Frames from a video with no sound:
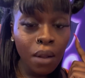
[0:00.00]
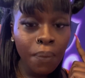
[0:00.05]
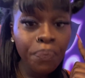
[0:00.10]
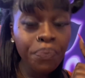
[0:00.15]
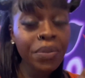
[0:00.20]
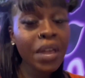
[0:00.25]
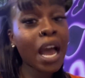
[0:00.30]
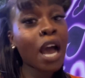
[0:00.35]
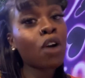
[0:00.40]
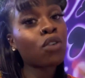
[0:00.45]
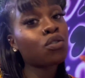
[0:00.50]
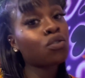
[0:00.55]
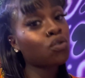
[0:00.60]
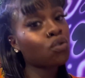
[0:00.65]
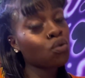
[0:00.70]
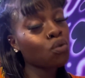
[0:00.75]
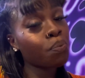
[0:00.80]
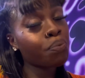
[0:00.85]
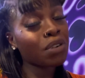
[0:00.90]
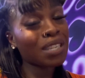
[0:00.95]
how
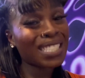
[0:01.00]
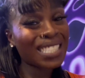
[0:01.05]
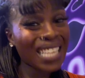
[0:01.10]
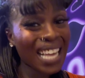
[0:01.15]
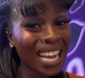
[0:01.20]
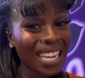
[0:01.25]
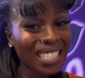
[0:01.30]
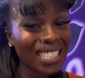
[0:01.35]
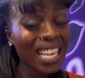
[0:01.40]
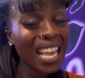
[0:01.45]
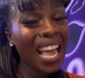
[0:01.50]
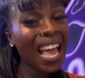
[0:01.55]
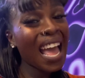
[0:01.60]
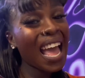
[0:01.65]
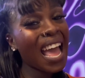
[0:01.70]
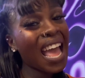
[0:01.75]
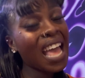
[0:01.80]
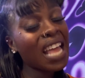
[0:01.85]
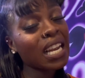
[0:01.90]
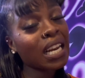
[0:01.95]
to protect
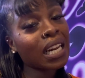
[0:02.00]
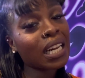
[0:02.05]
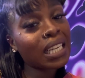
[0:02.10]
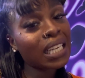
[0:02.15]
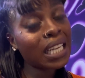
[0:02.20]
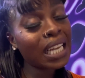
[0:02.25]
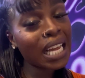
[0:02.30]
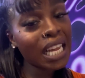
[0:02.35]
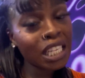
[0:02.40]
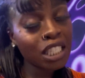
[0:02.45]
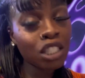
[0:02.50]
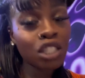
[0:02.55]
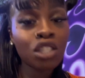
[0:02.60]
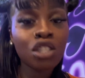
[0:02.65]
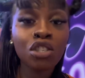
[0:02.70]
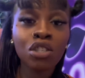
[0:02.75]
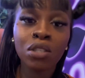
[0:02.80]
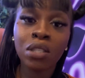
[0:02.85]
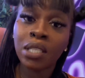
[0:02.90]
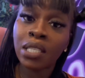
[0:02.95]
and cleanse
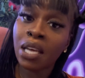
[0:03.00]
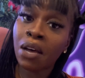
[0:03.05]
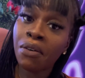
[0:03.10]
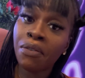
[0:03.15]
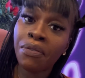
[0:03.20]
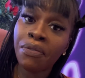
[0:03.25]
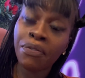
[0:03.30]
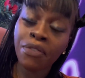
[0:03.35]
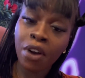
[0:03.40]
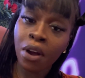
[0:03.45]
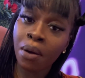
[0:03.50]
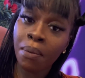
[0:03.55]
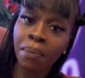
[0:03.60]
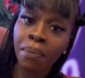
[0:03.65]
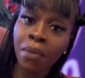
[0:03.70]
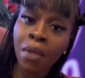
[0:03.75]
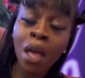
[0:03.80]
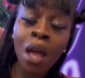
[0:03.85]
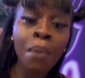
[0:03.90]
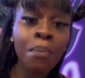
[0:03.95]
yourself
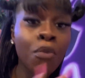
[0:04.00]
from